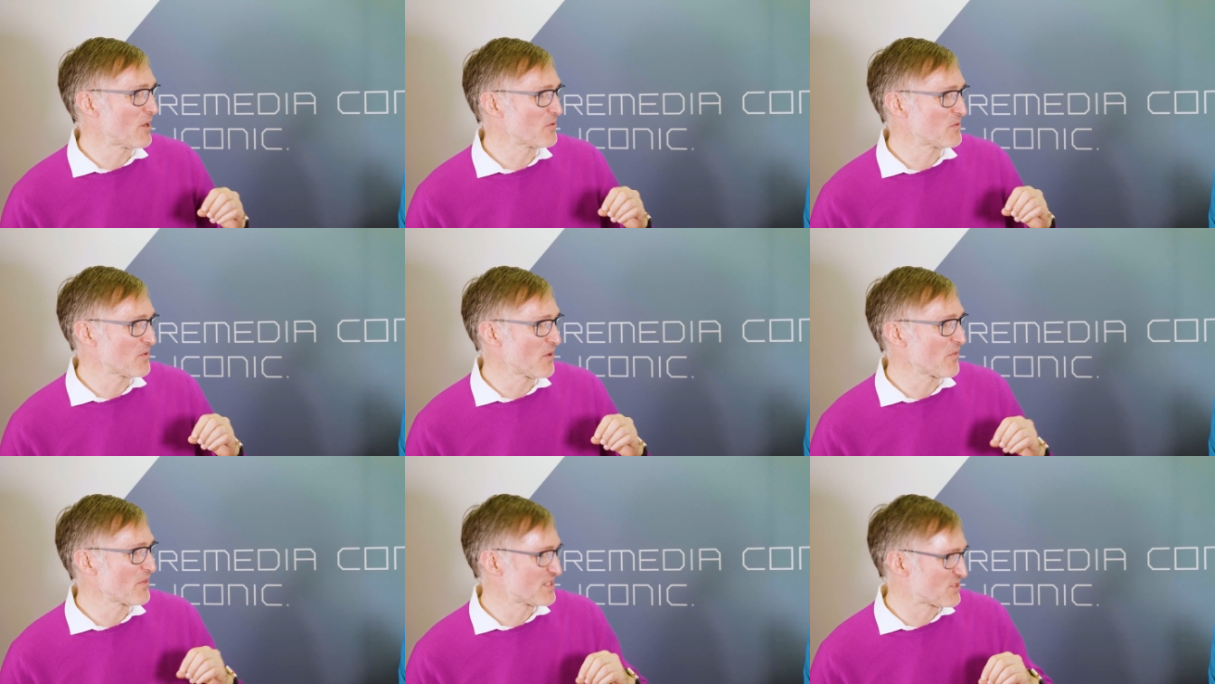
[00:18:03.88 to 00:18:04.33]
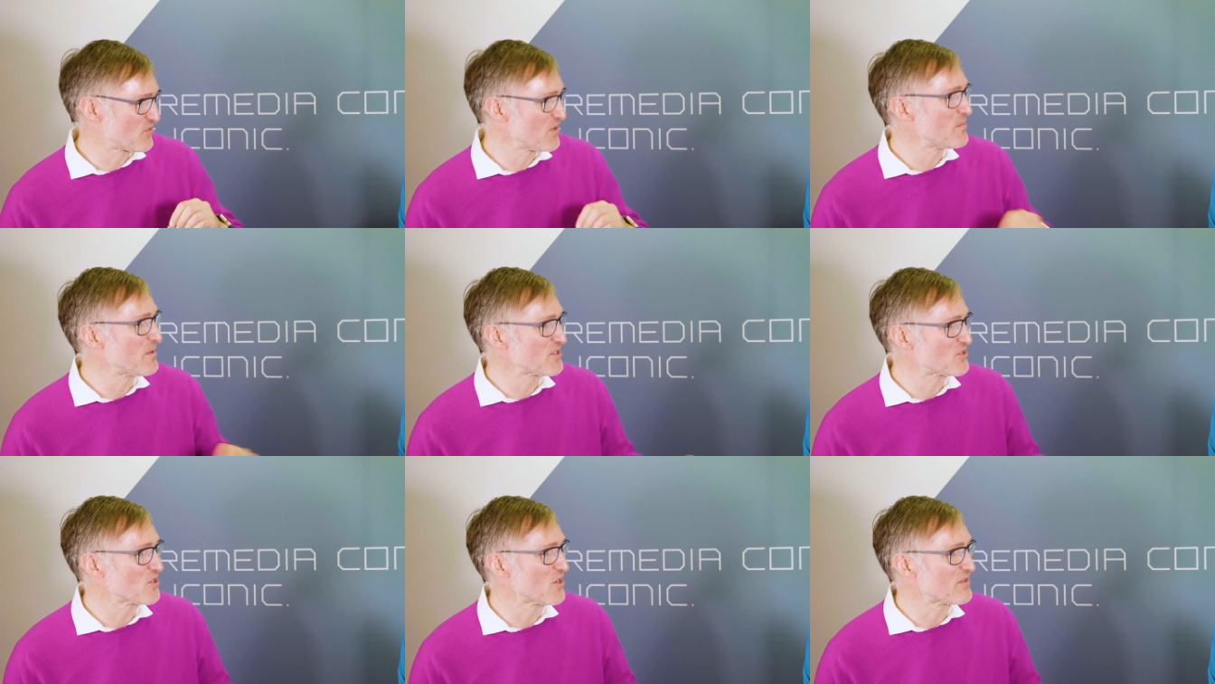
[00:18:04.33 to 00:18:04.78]
now do other
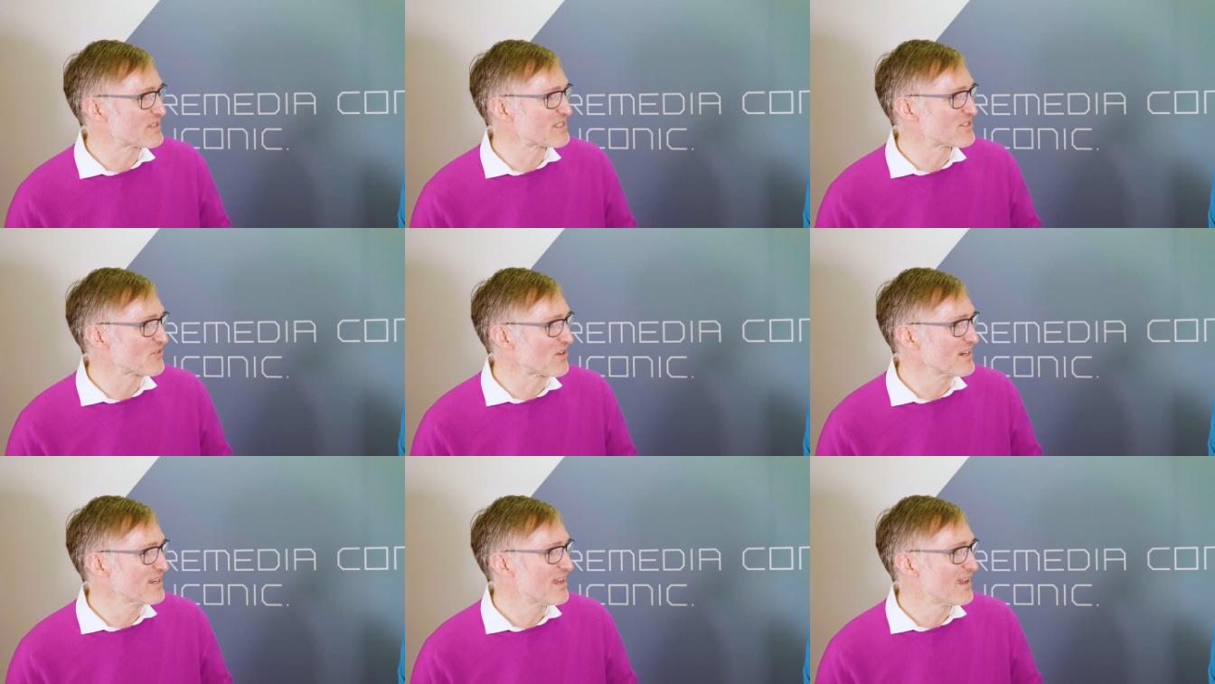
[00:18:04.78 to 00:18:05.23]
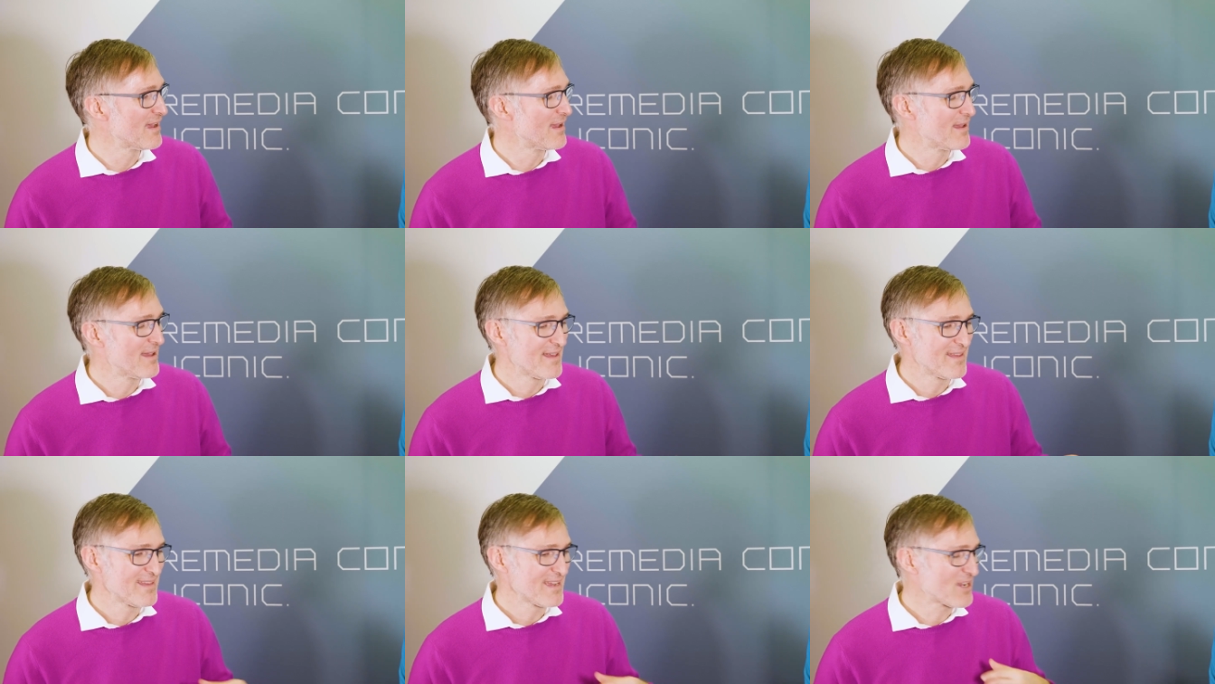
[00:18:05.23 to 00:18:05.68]
streaming services,
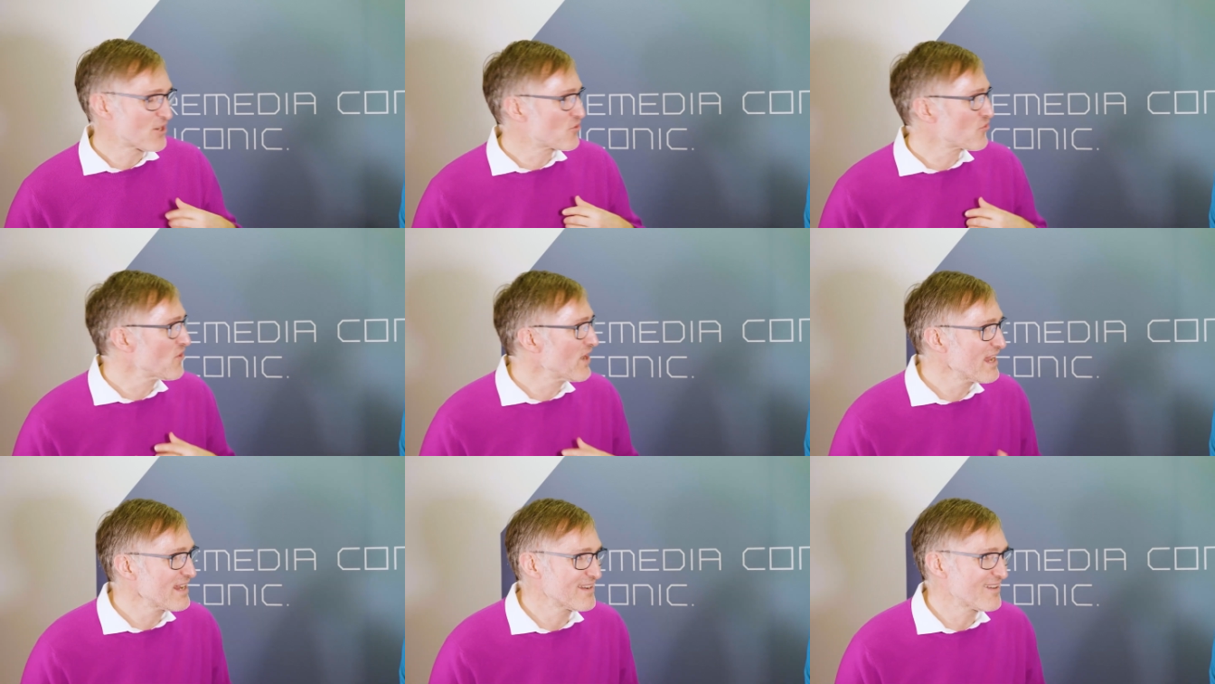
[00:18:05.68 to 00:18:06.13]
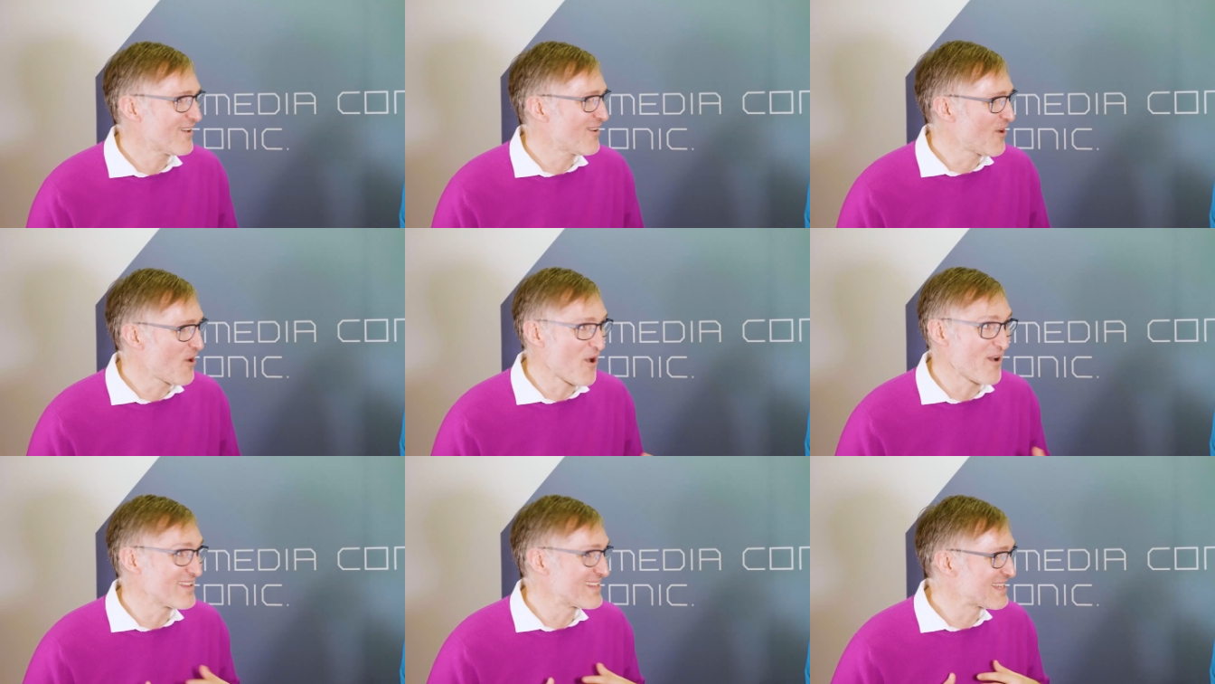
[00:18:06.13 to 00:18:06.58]
right? Great,
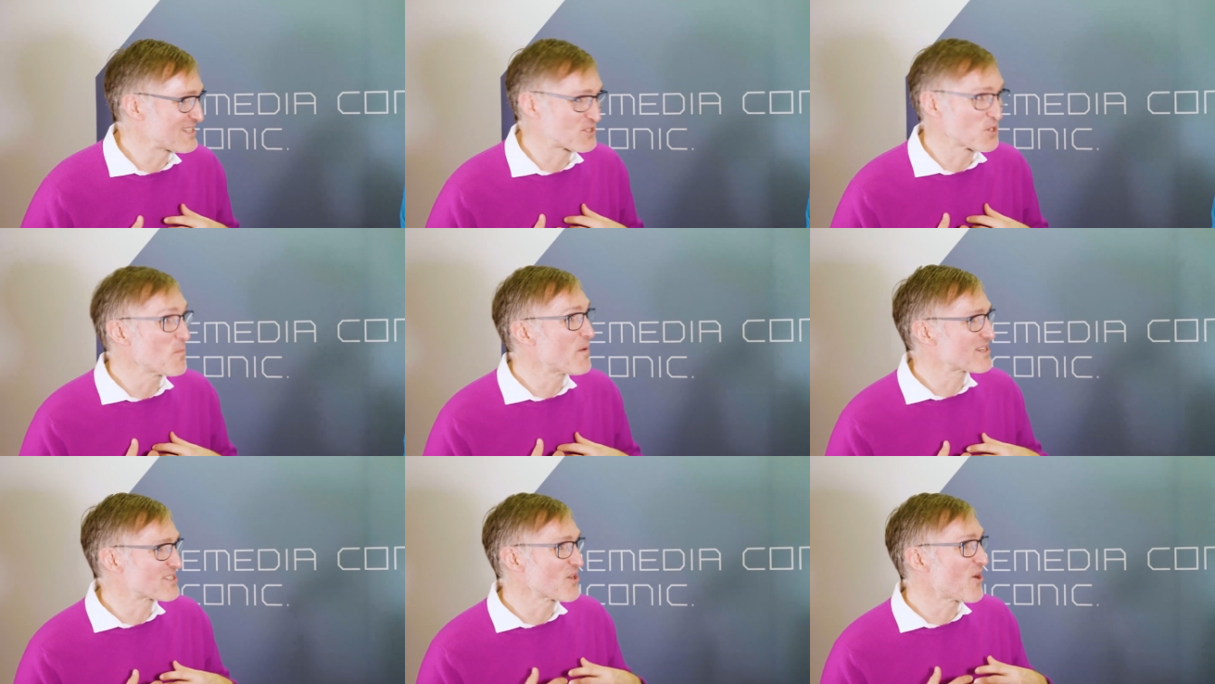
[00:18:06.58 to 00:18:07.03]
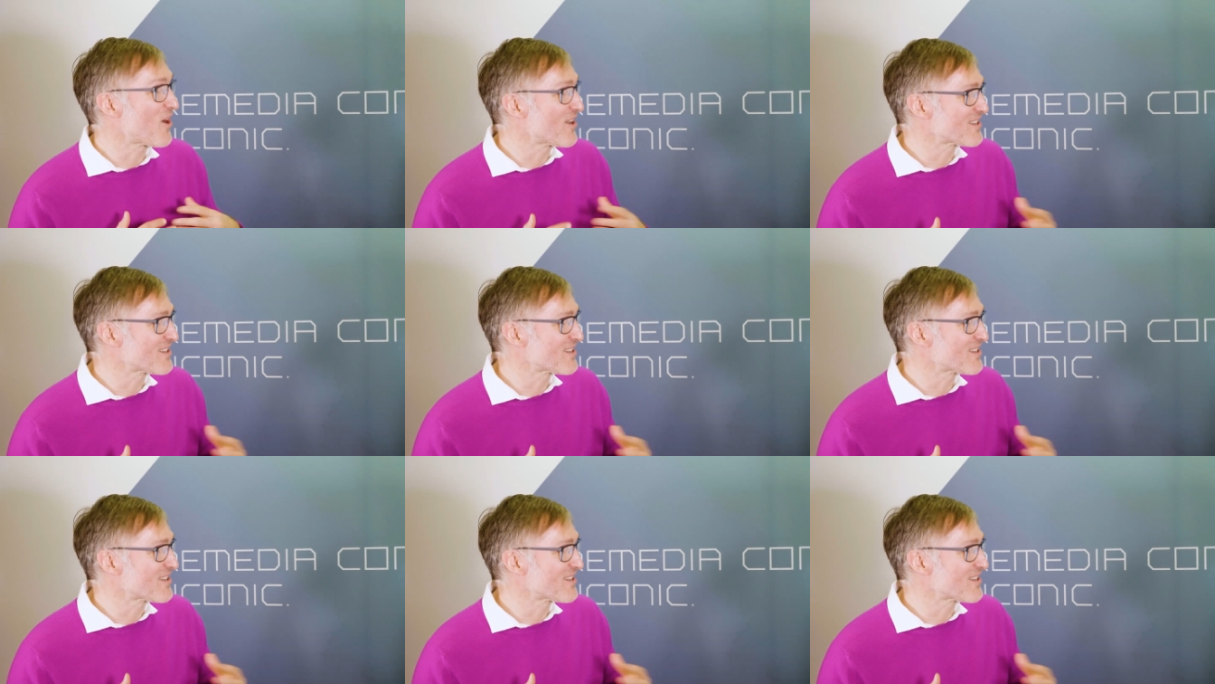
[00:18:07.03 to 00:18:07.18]
there's so much